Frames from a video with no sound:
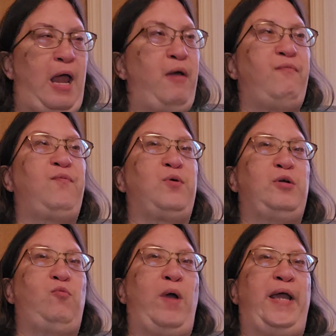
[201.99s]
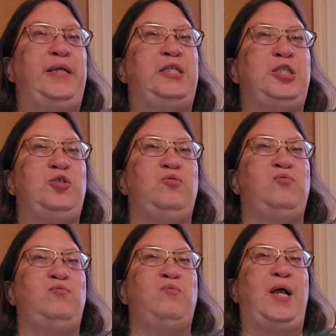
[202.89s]
every way
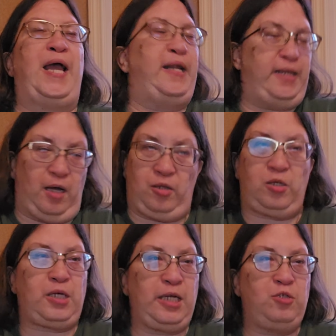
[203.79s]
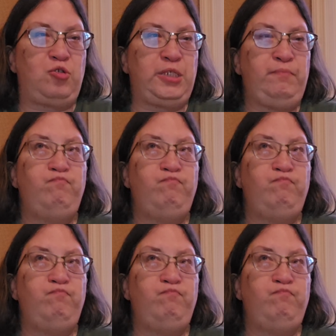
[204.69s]
to any other country?